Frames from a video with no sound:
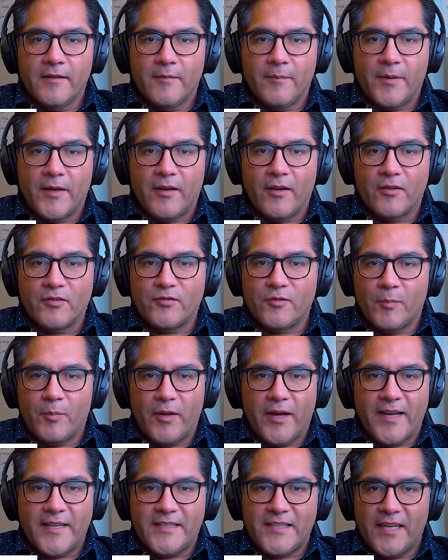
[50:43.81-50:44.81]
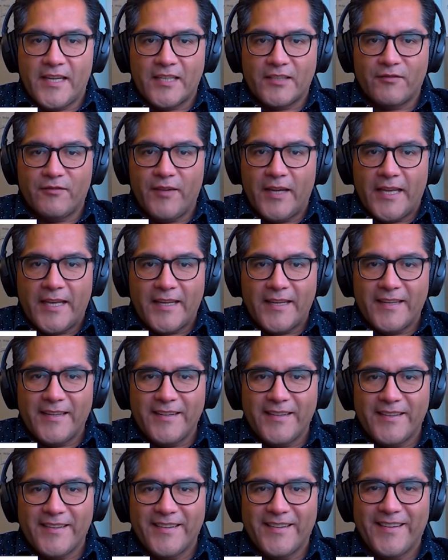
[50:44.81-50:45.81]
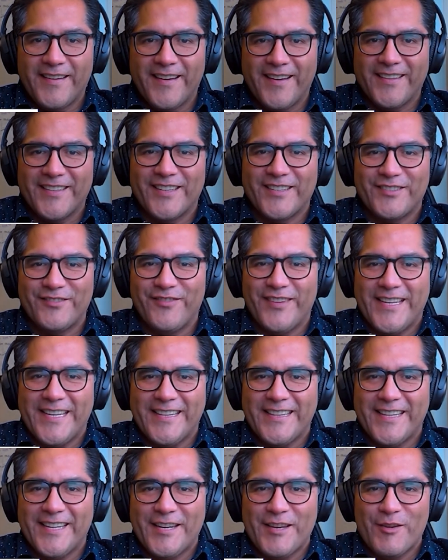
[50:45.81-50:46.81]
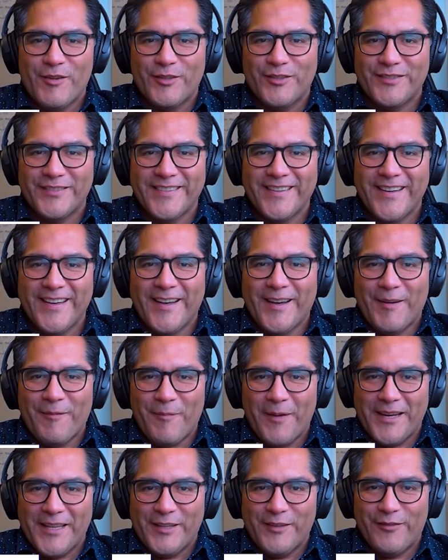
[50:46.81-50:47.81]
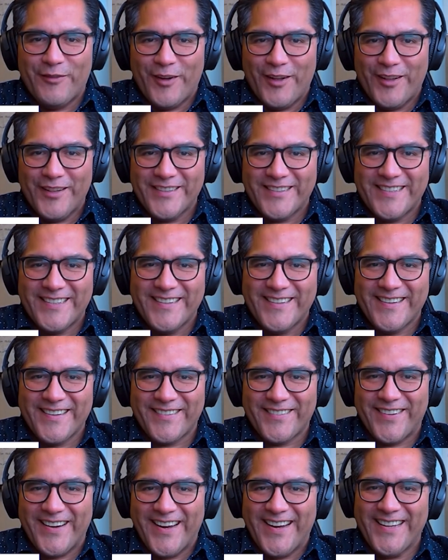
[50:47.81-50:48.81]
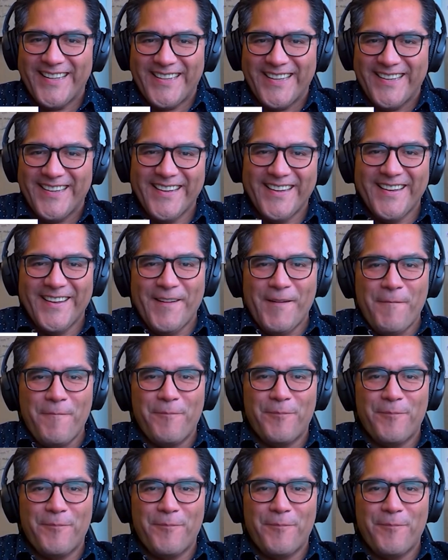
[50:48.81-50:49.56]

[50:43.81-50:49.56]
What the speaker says: because supply chain has been in the news by default, right? Yeah.